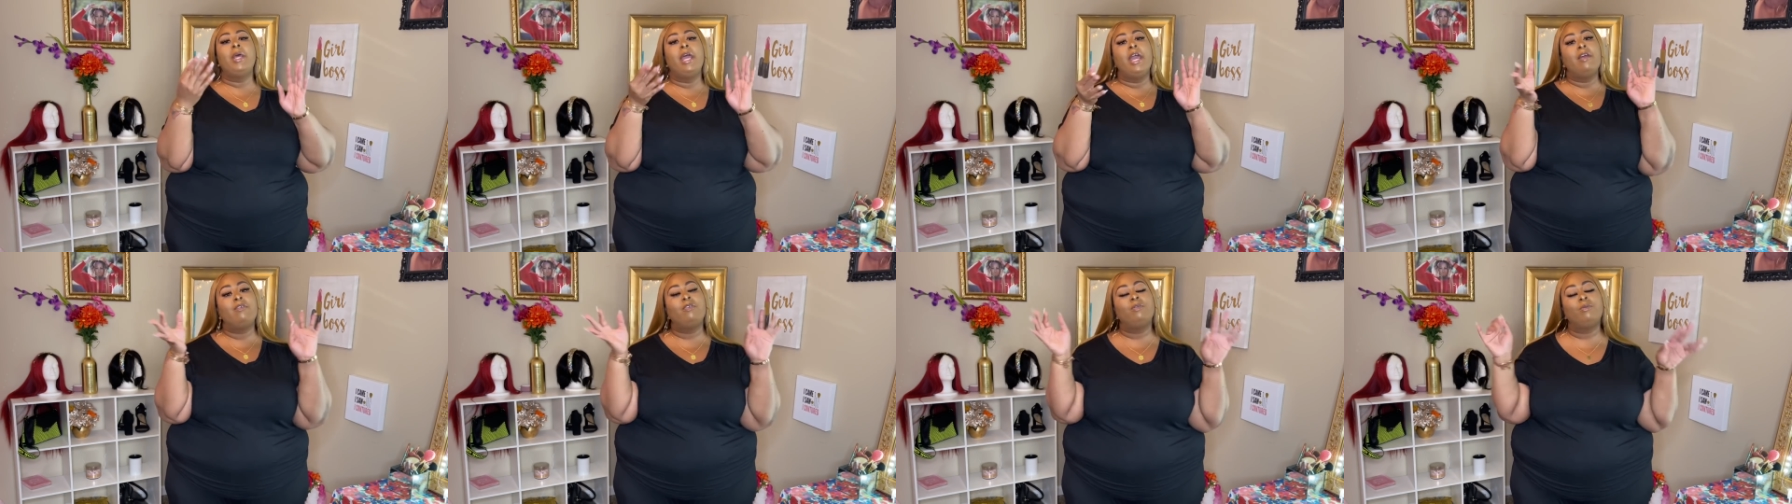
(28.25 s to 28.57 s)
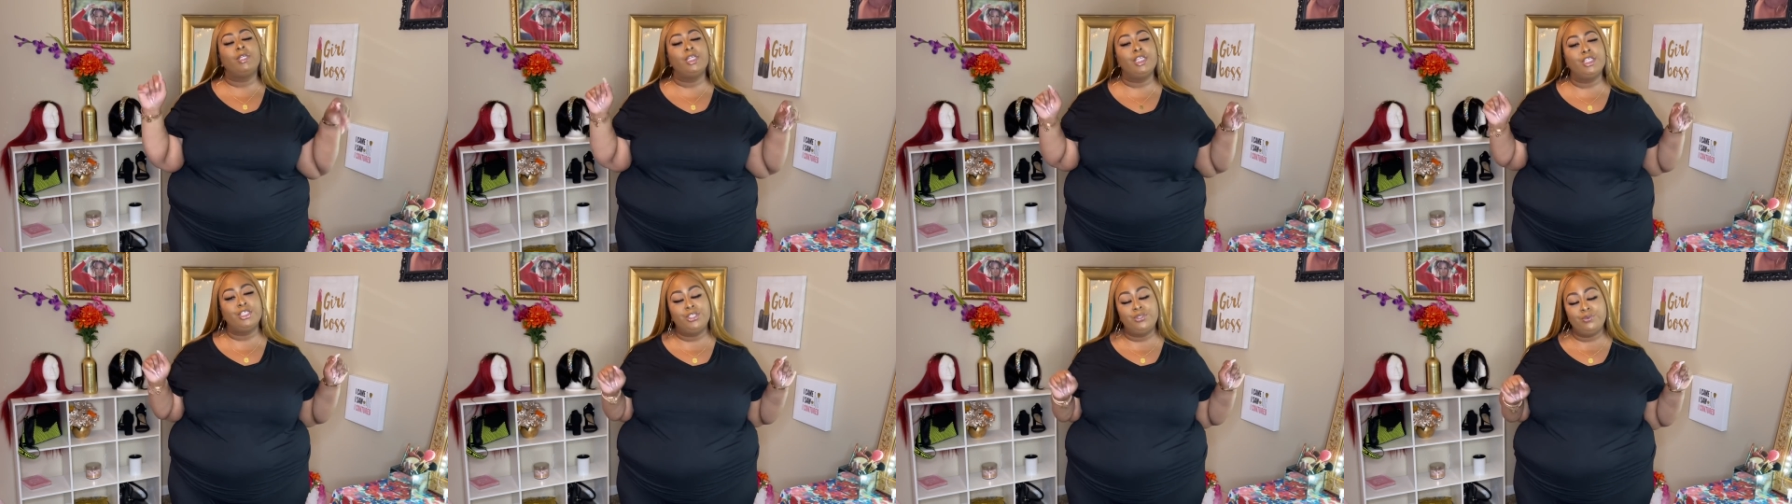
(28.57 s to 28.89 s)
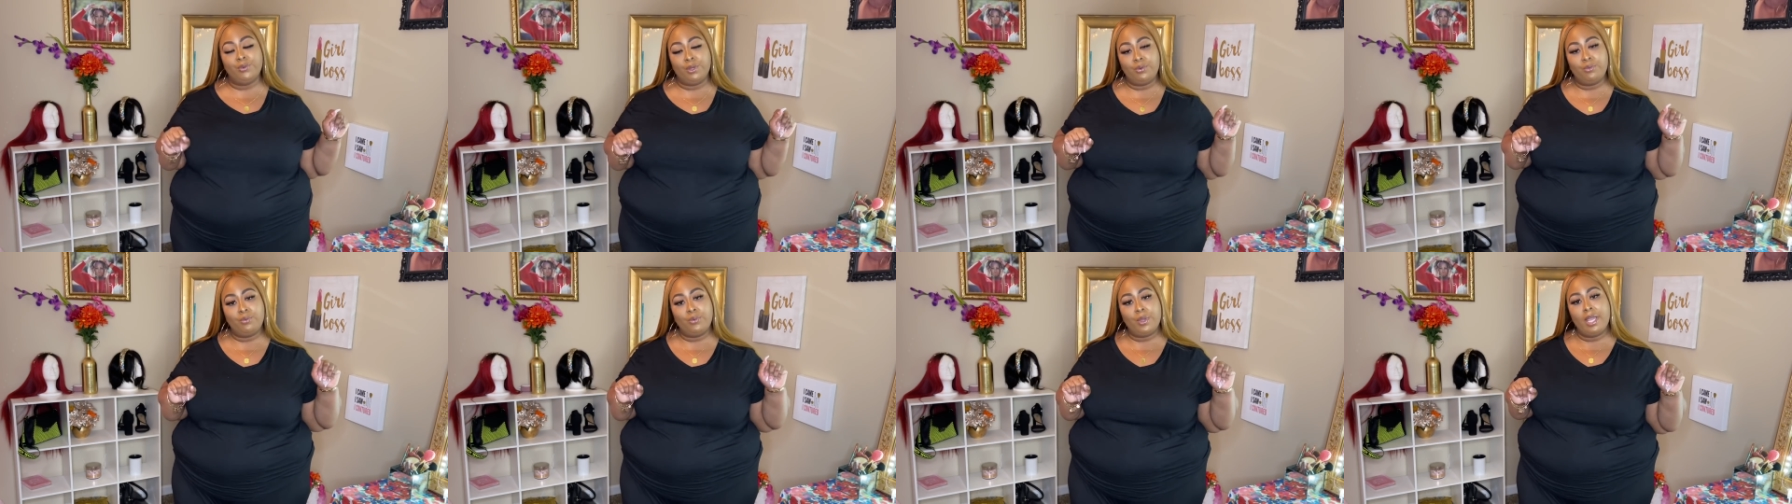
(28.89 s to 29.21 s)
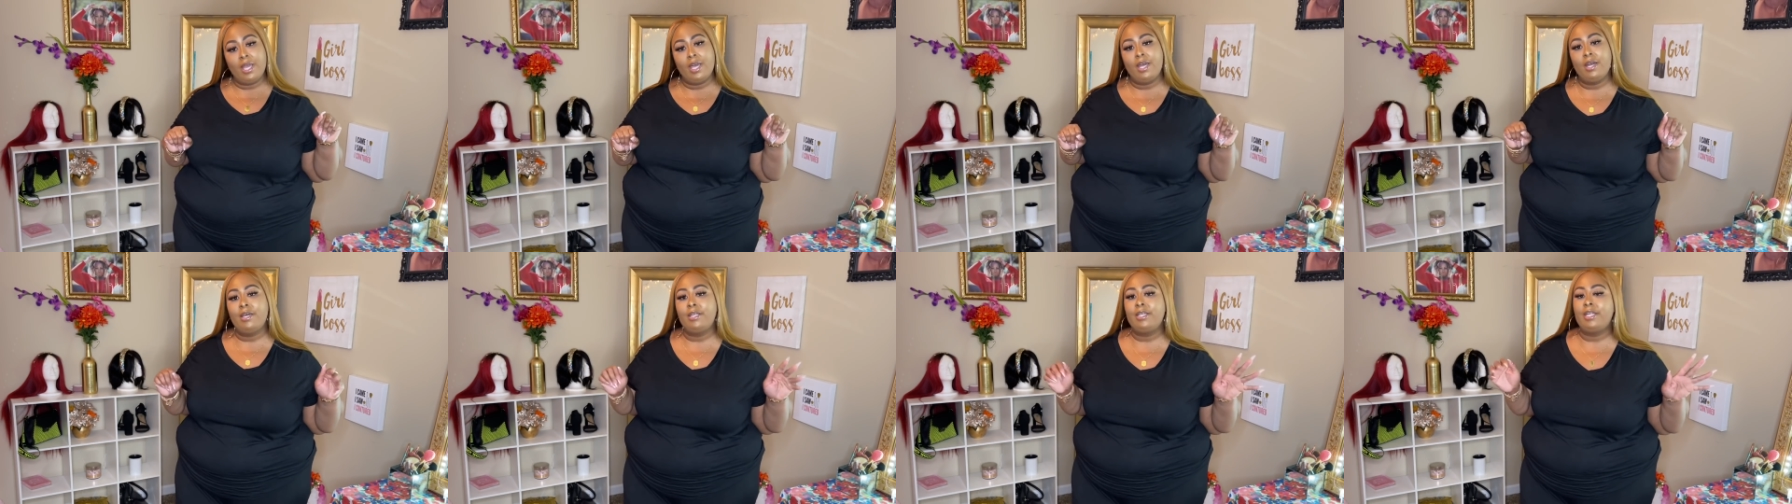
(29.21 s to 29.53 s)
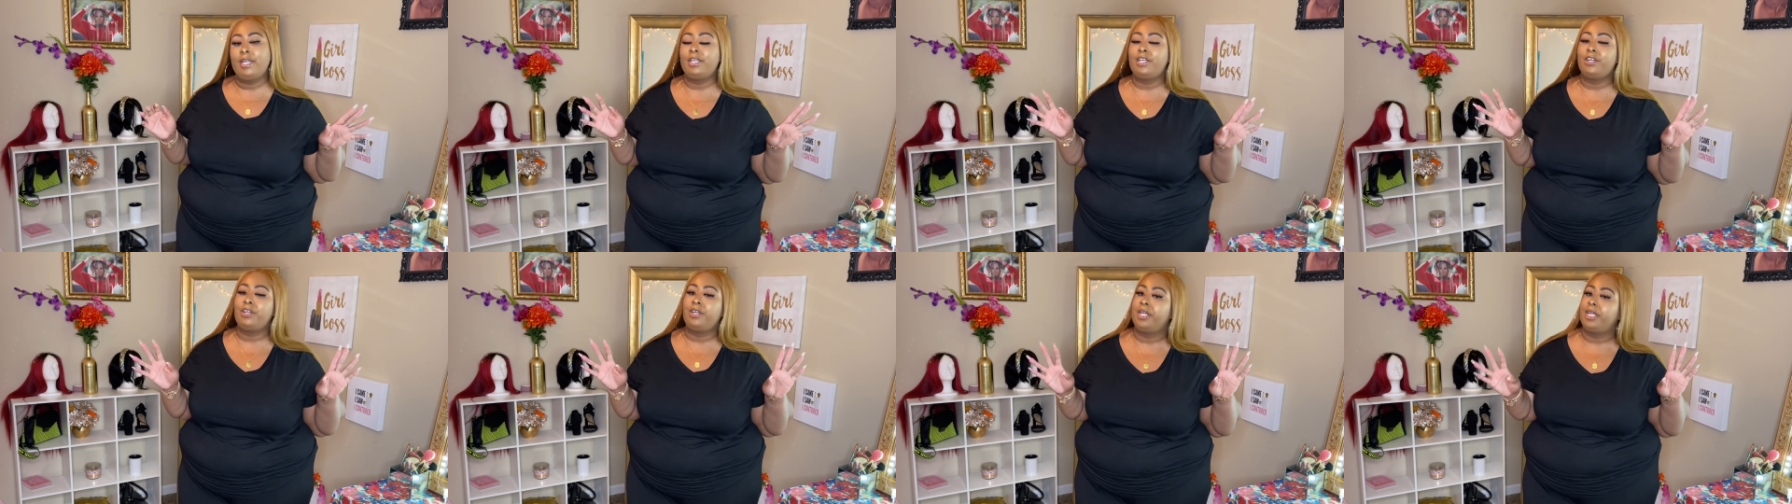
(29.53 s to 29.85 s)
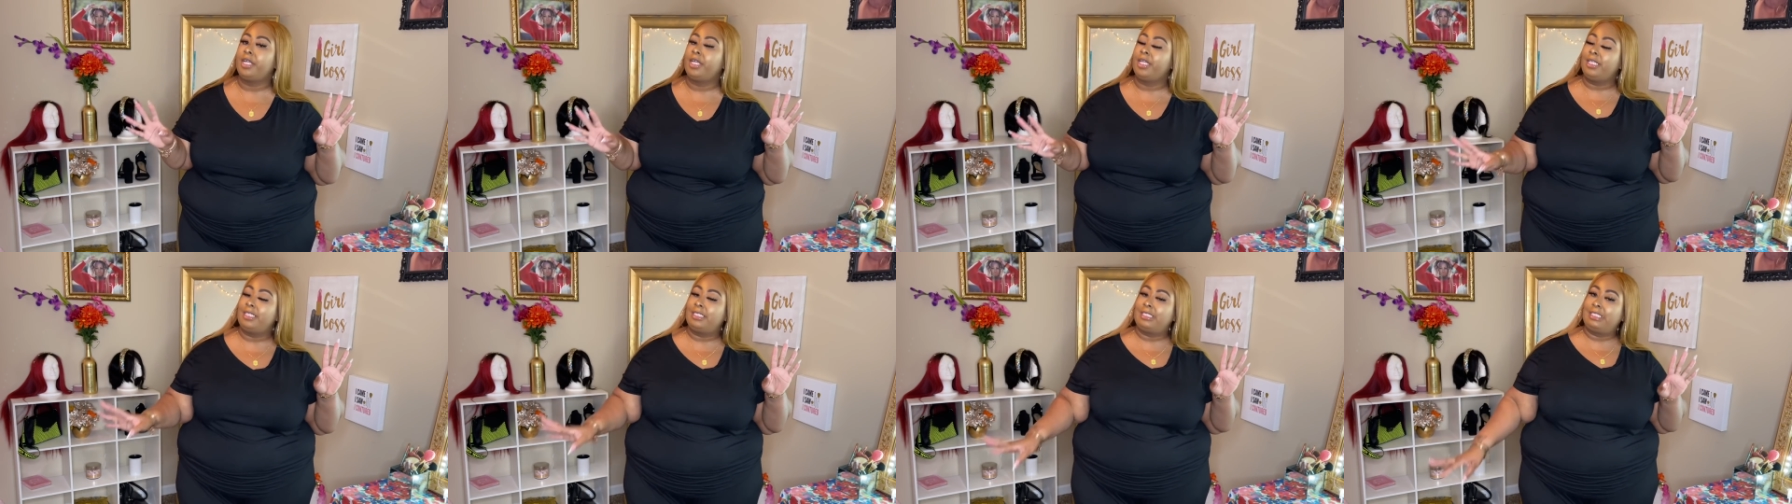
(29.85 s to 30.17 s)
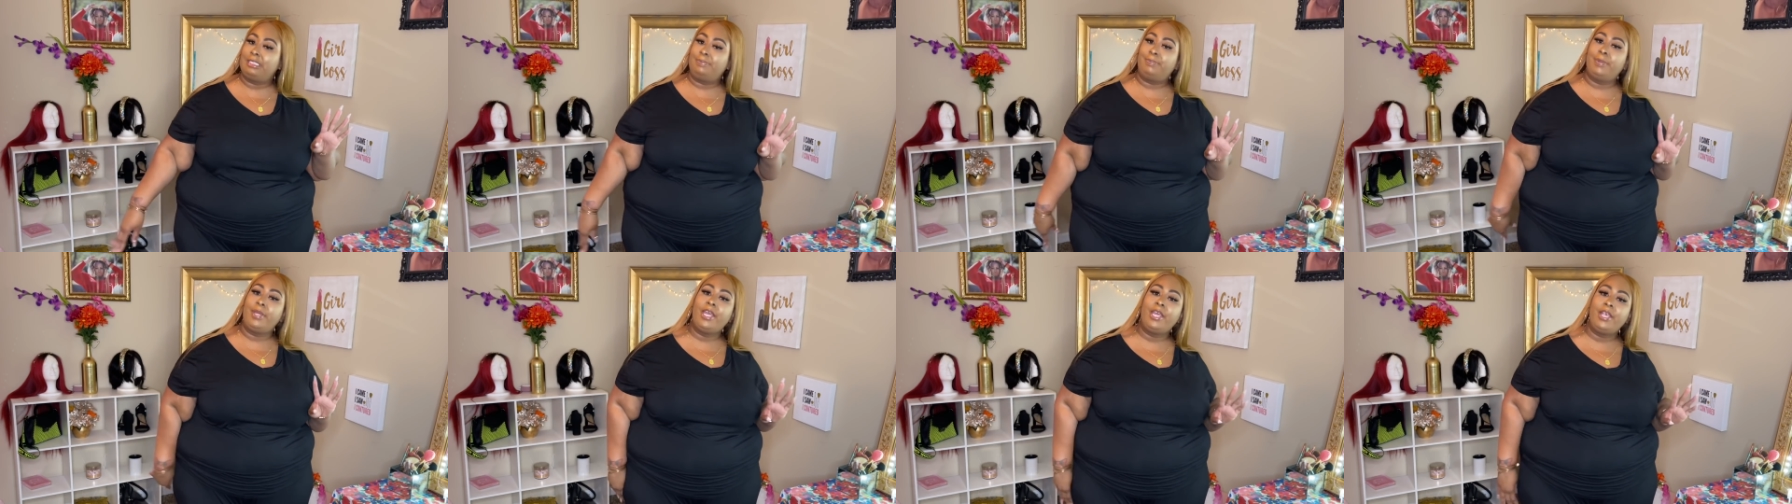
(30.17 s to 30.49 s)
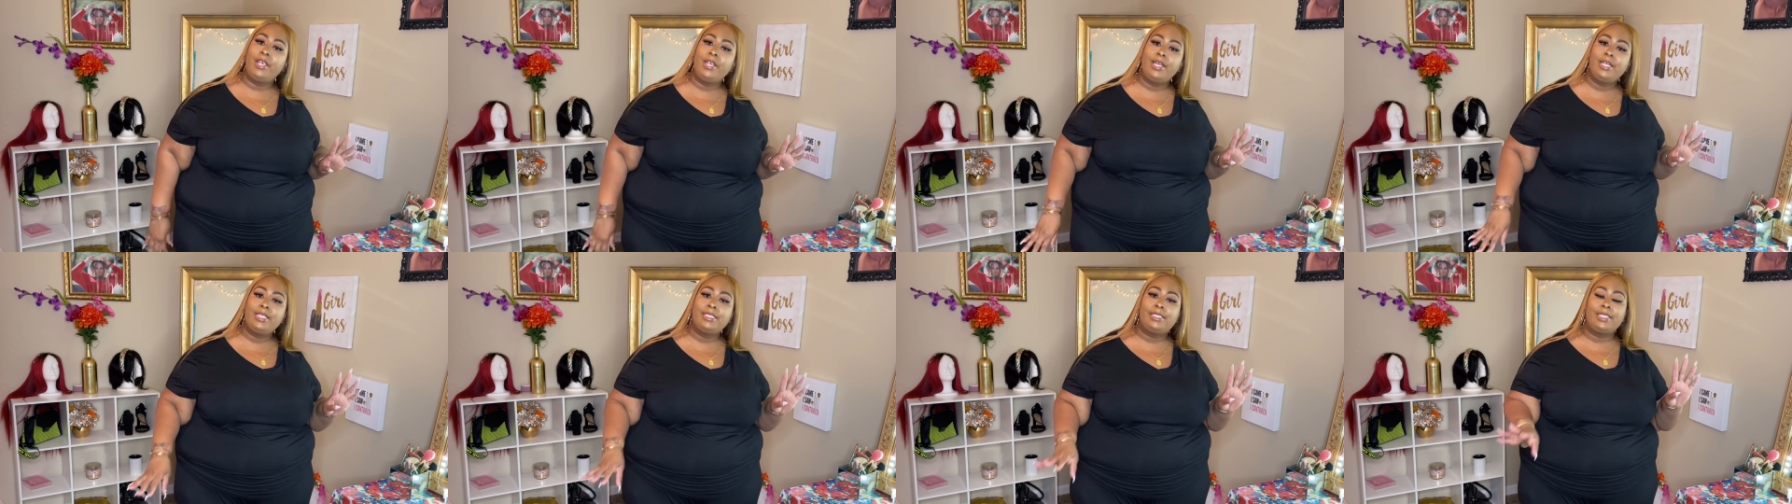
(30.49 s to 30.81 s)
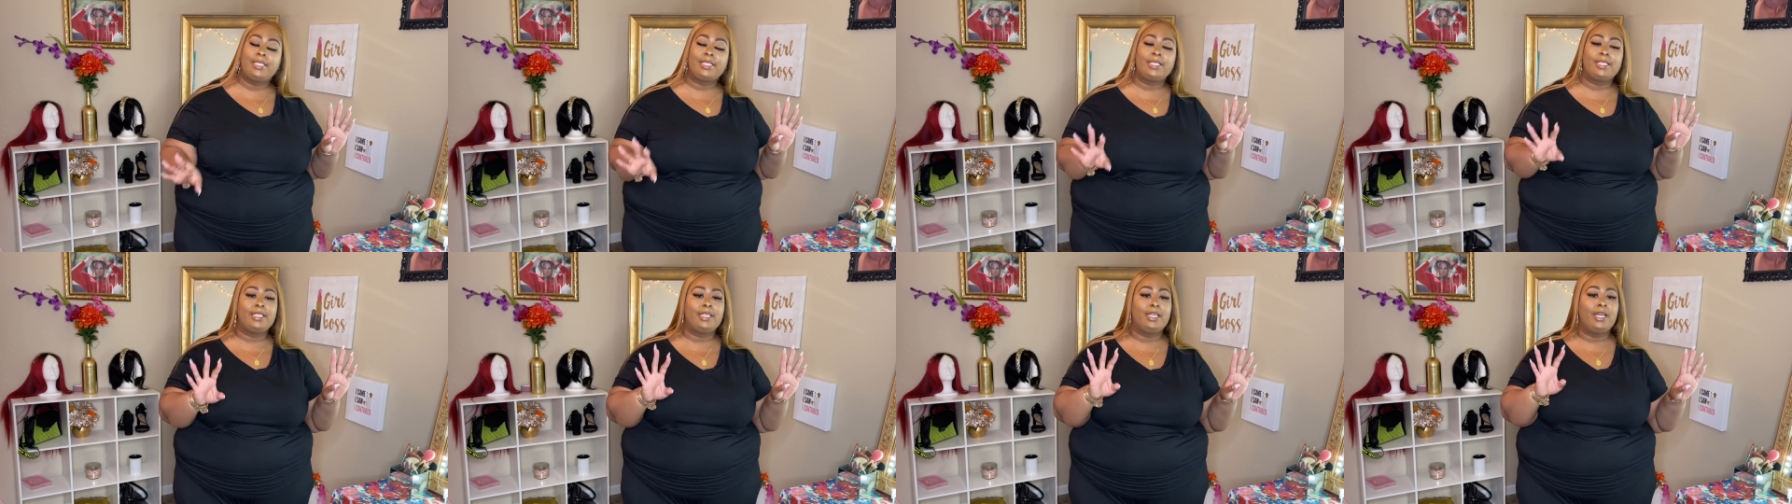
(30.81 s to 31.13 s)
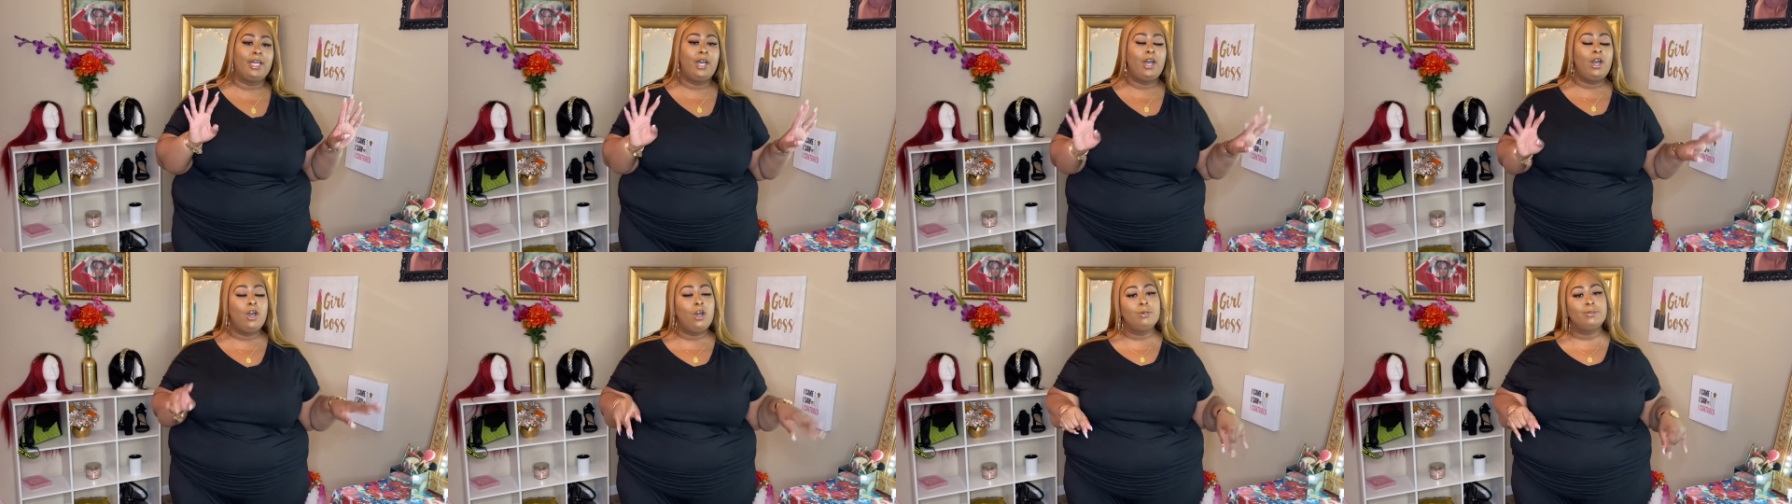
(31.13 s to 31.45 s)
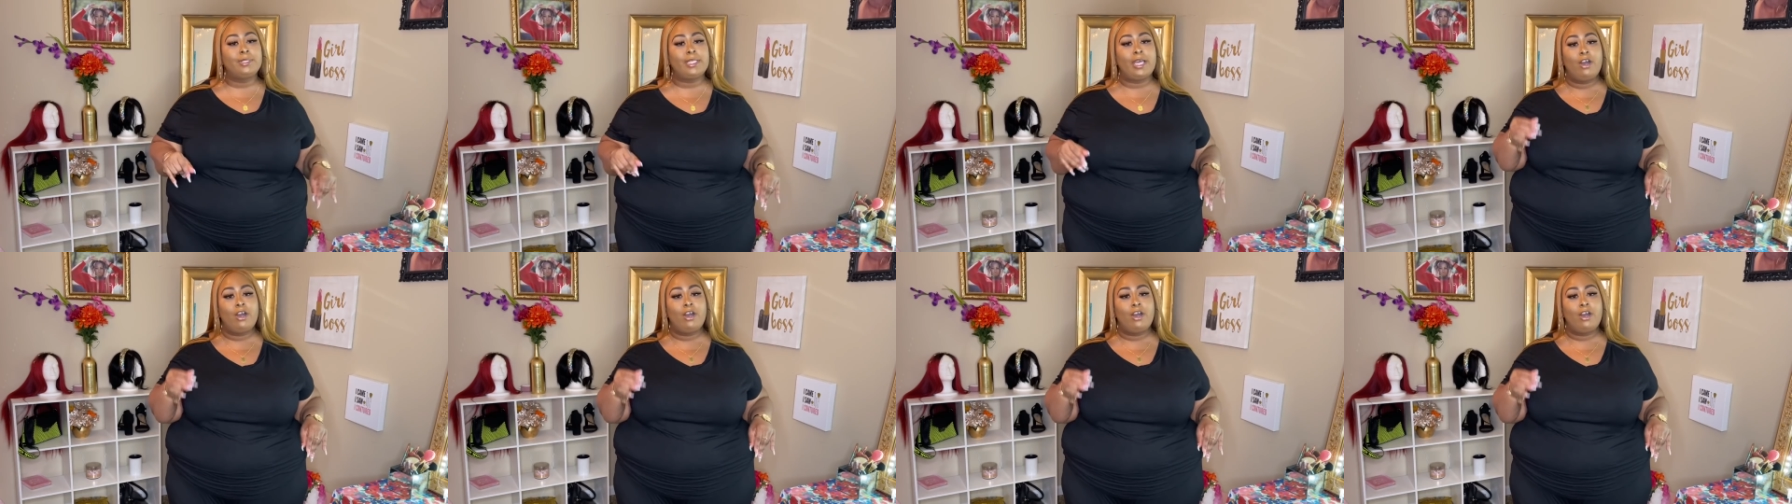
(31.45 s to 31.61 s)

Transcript: everyone is doing well and that they're in good spirits and good hopes.